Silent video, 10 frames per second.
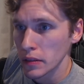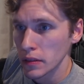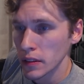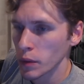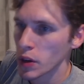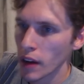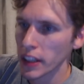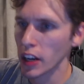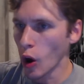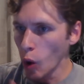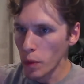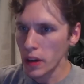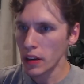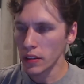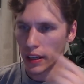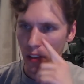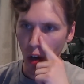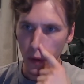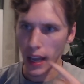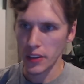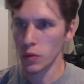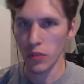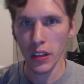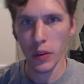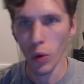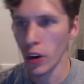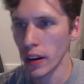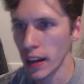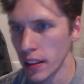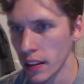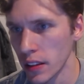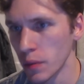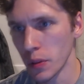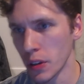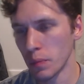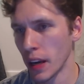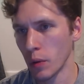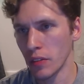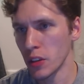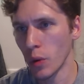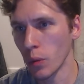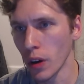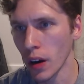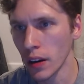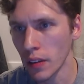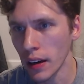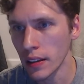Like when you have like an open, like nobody has to really work on anything. You can you can pick whatever you want to work on, right?